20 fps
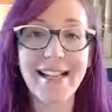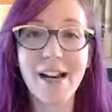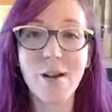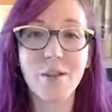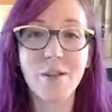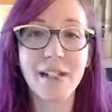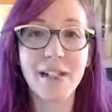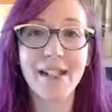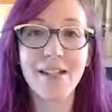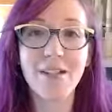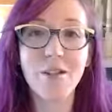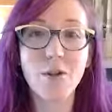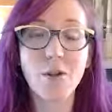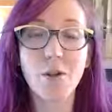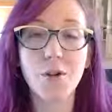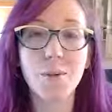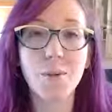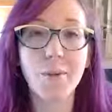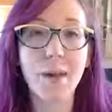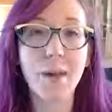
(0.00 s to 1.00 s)
I only
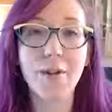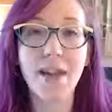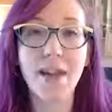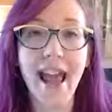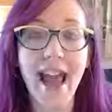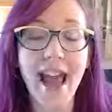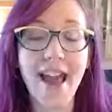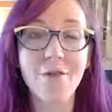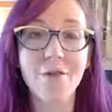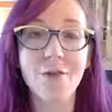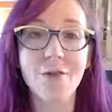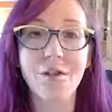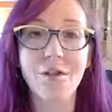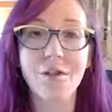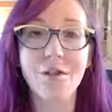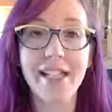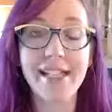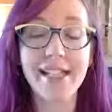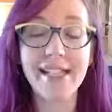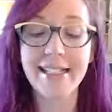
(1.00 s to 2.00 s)
sold maybe a handful of
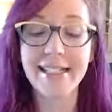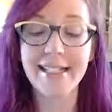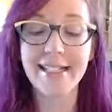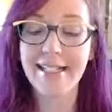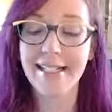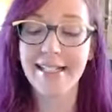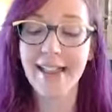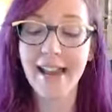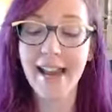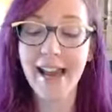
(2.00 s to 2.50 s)
tickets.